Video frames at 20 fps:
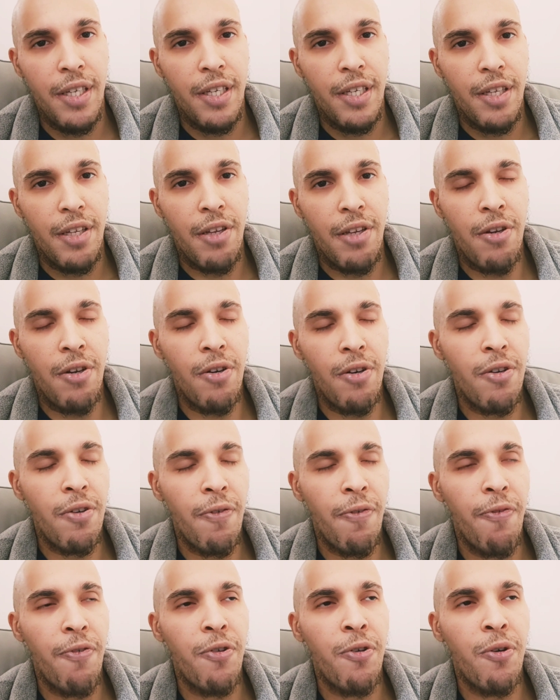You know,
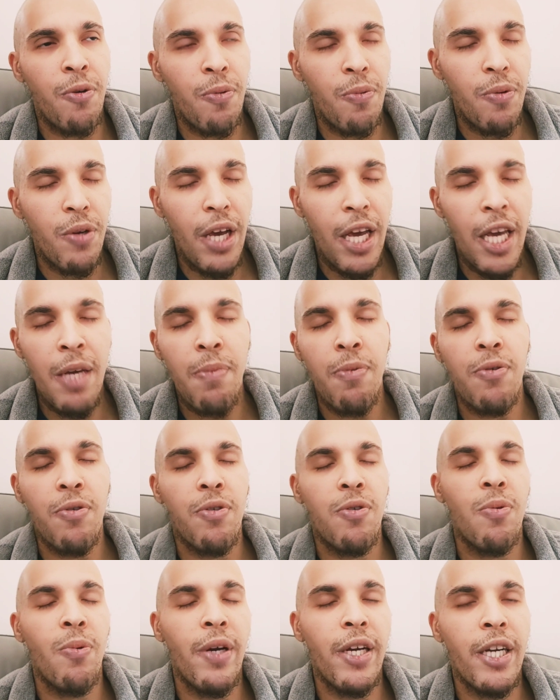you've, you're able
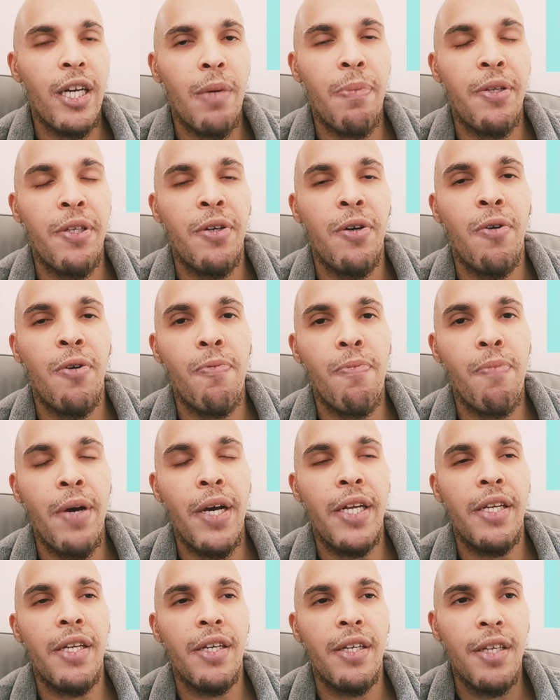to wake up in your own
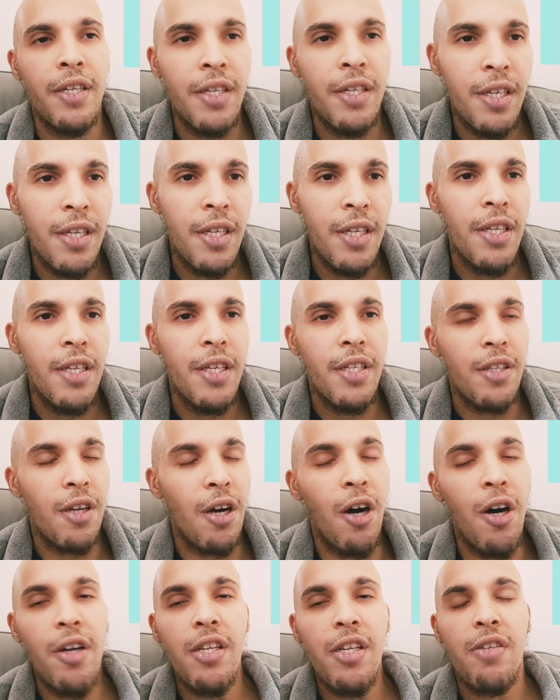bed. The
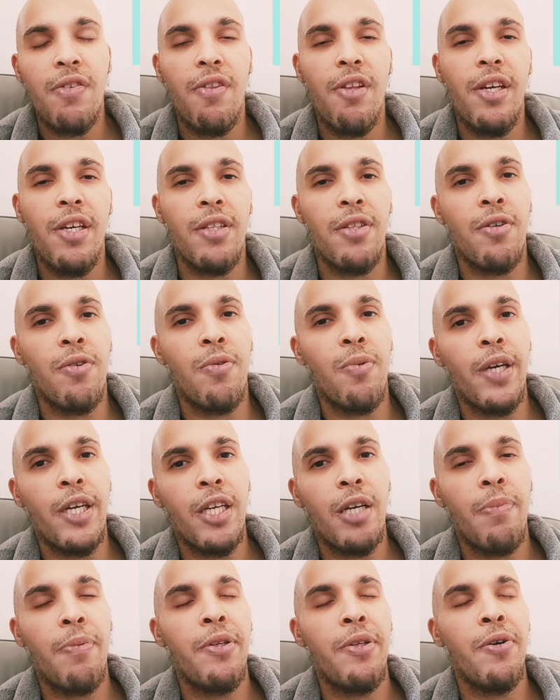hardest thing though, waking
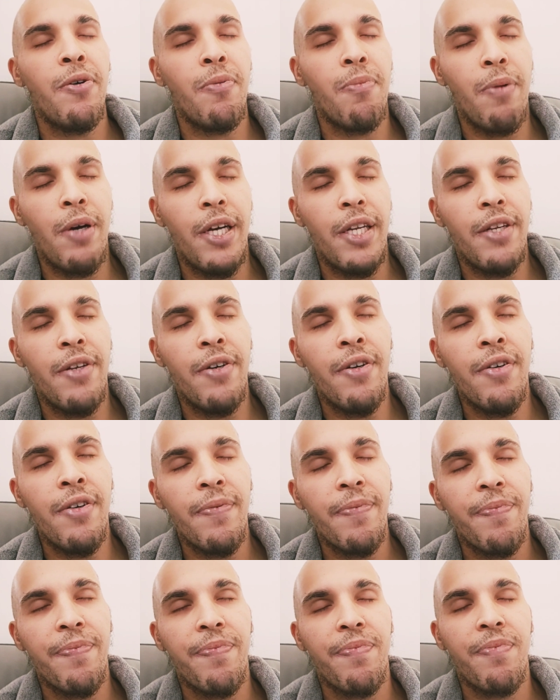up in your own bed though,
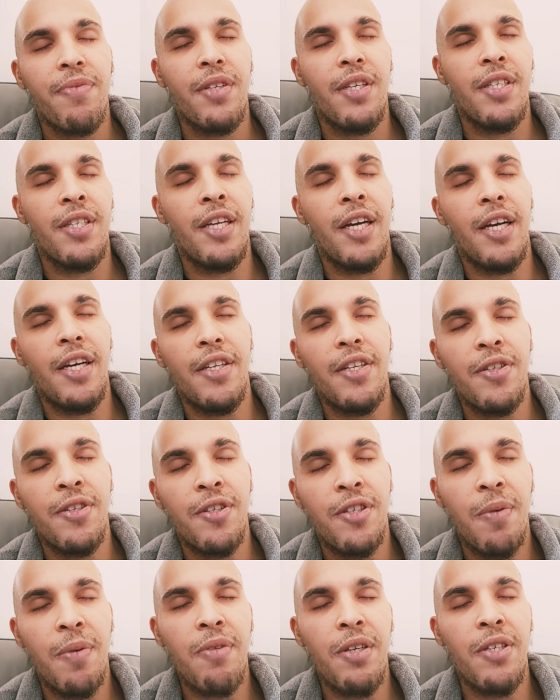is that
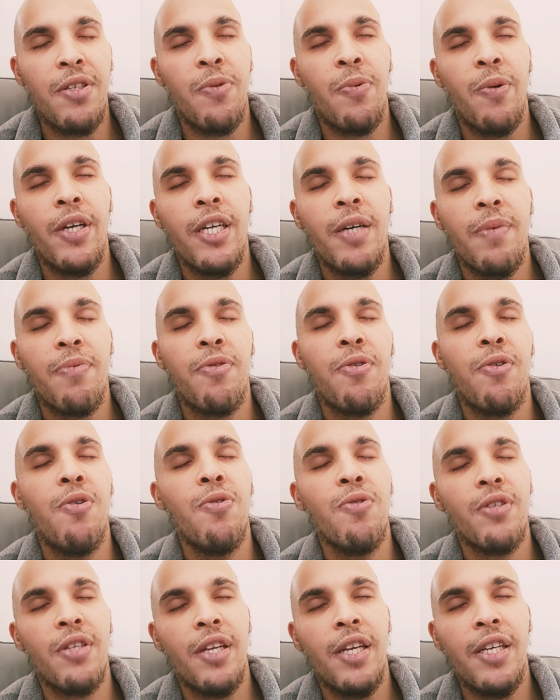sometimes you wake up to
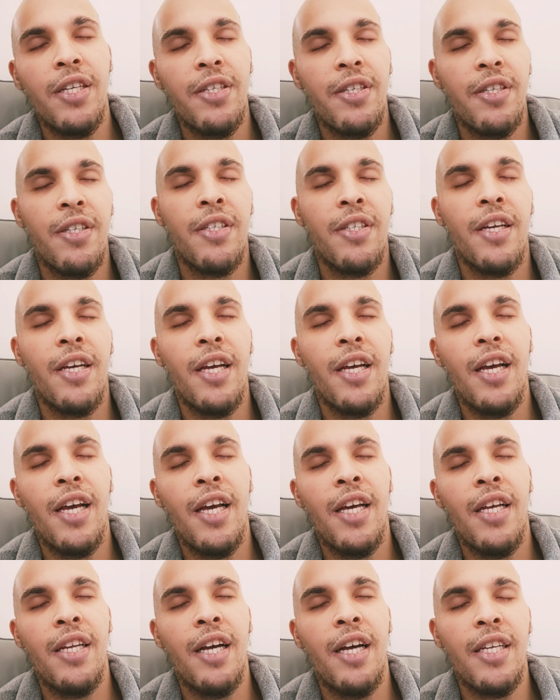hallucinations,
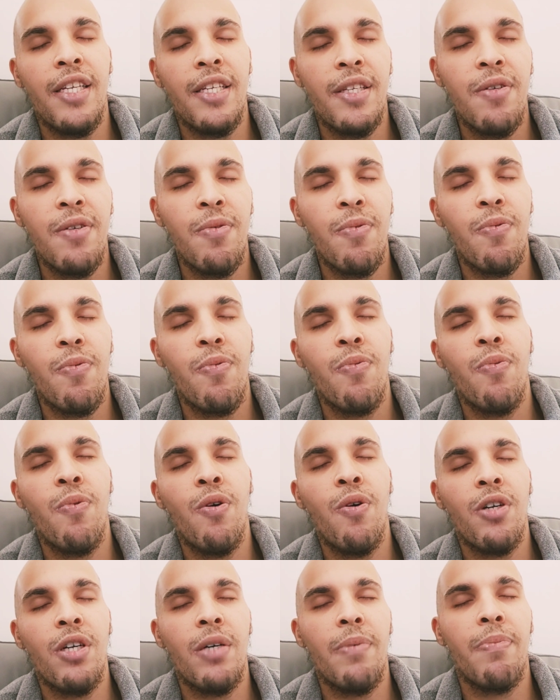and I still
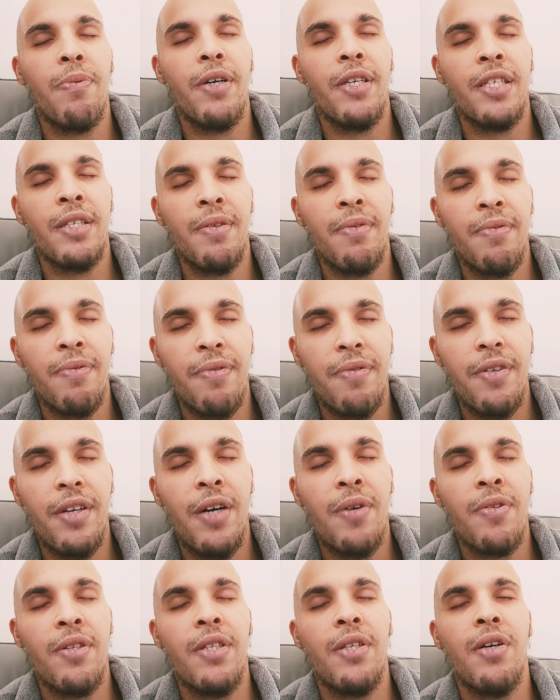woke up as if I
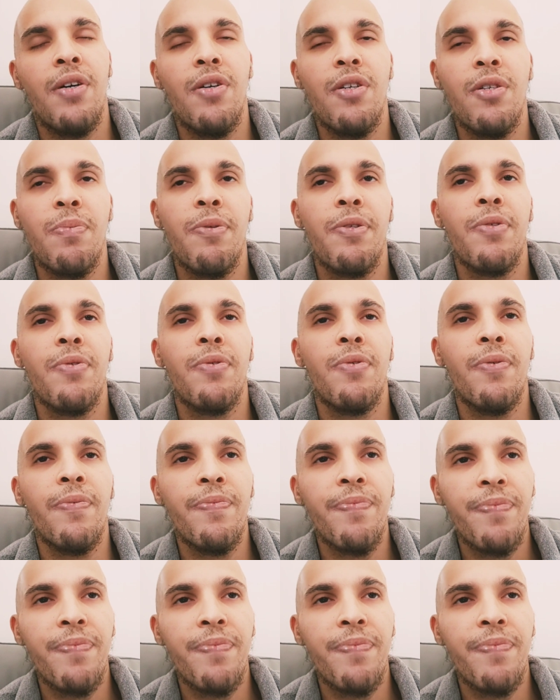was in a hospital.